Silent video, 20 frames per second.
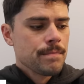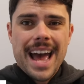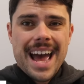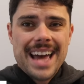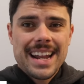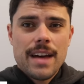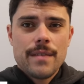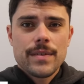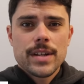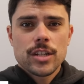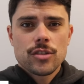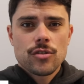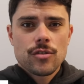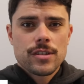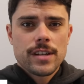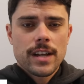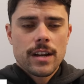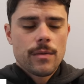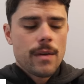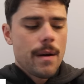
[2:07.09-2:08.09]
and have an extra
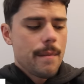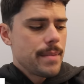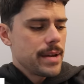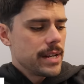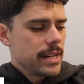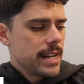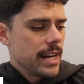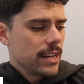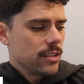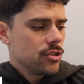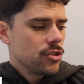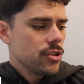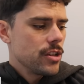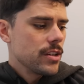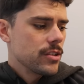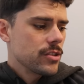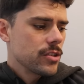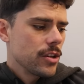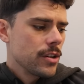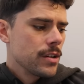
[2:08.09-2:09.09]
second-round pick next
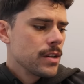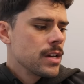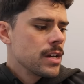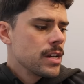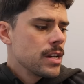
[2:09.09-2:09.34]
year. So